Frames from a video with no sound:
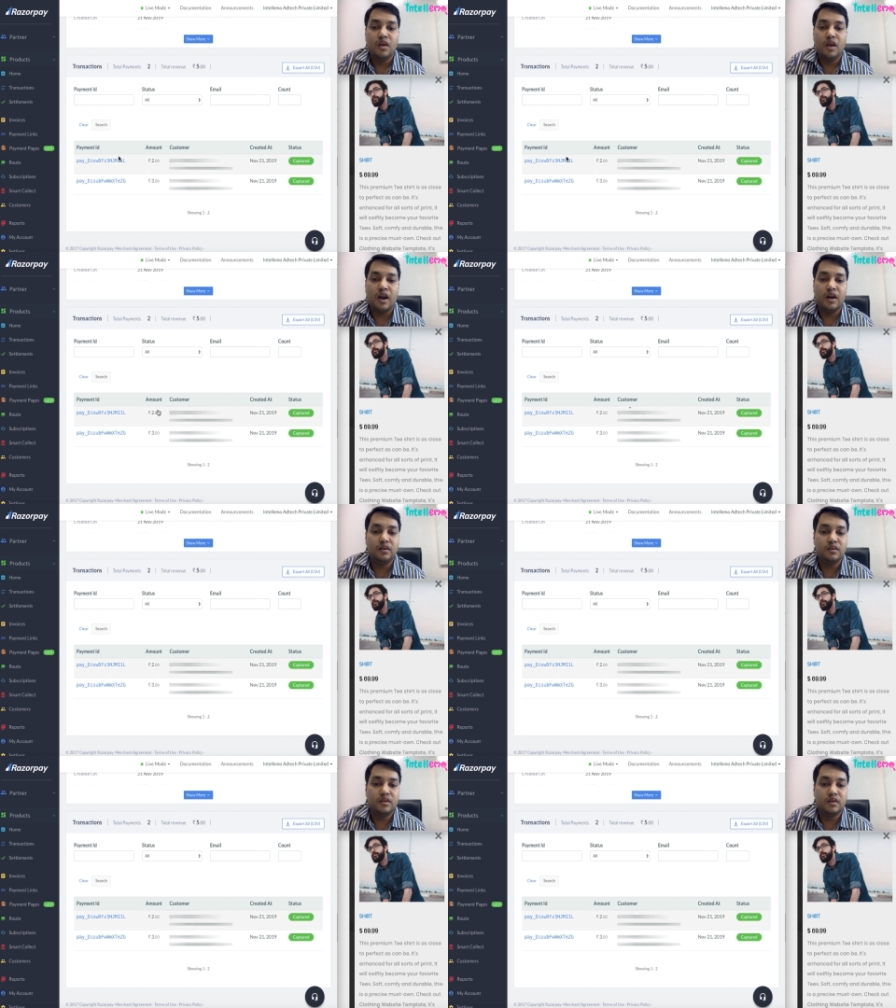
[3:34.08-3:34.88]

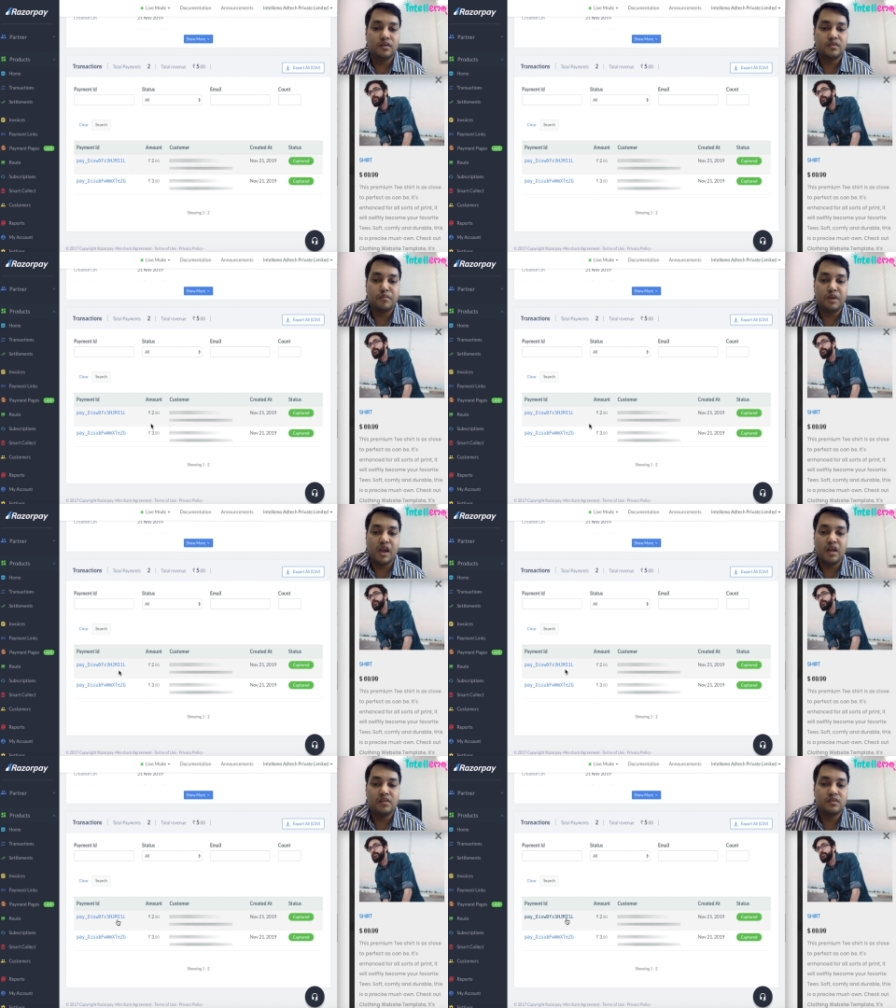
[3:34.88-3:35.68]
and uh, somebody
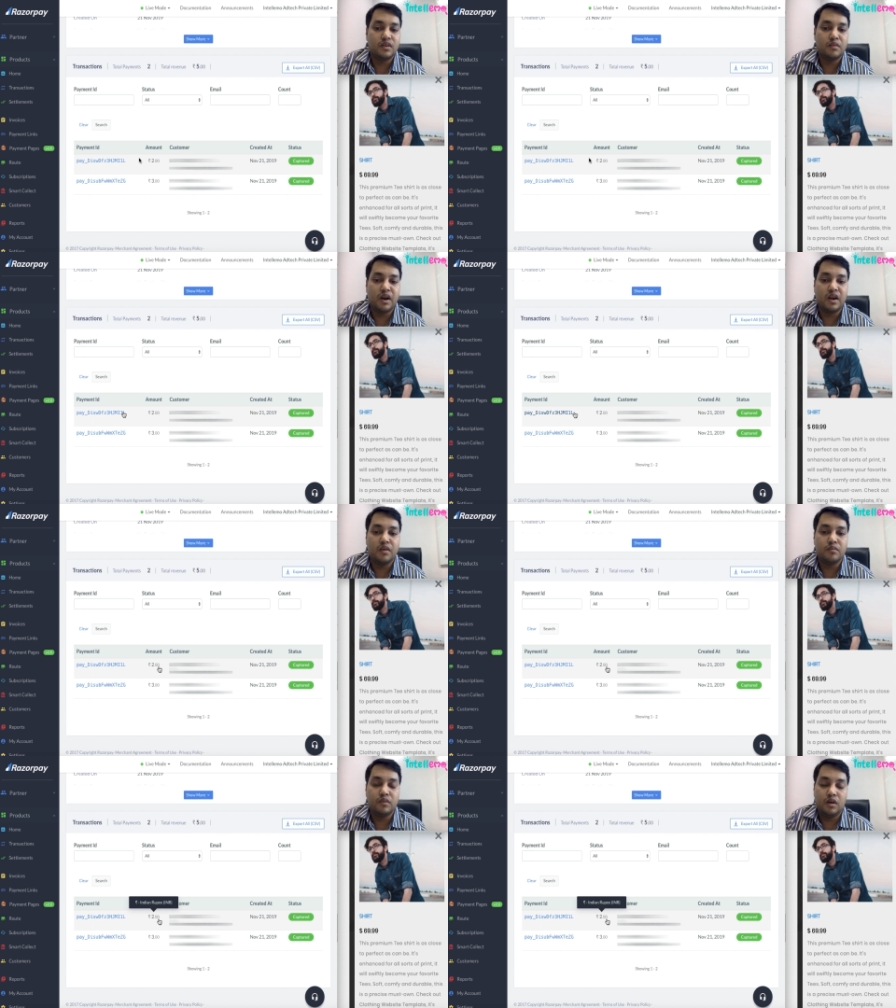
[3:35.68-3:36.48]
else in my
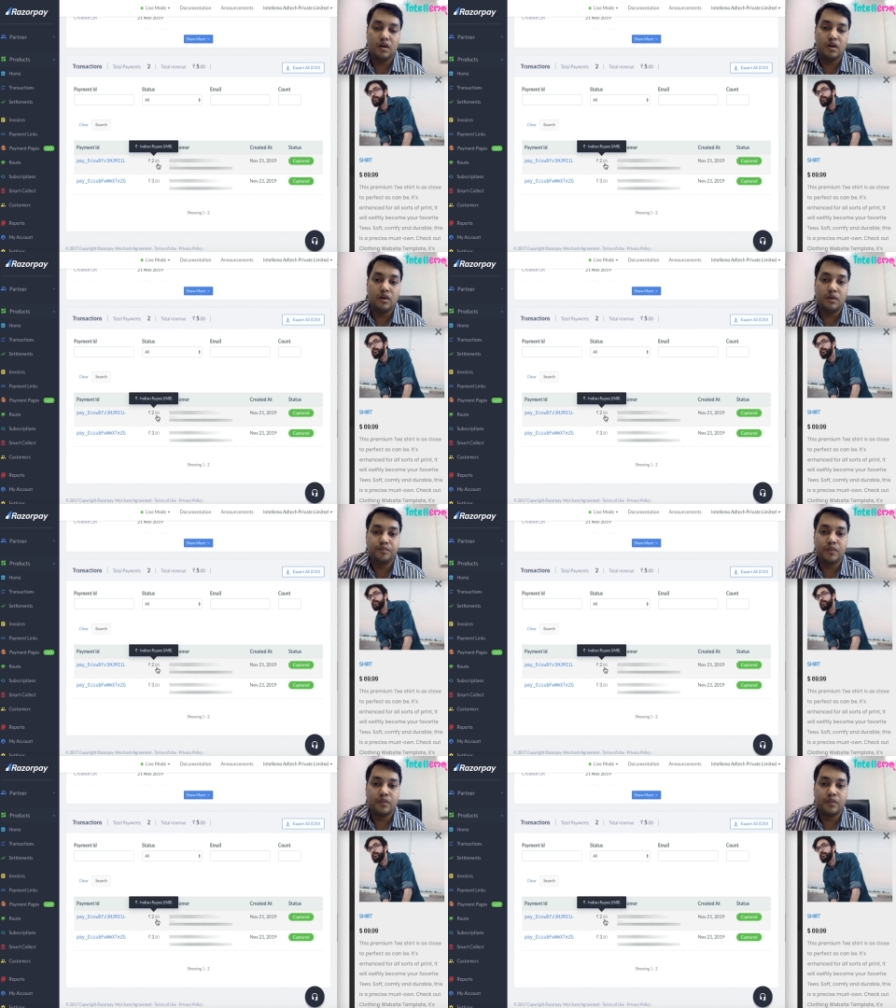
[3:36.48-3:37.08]
team uh,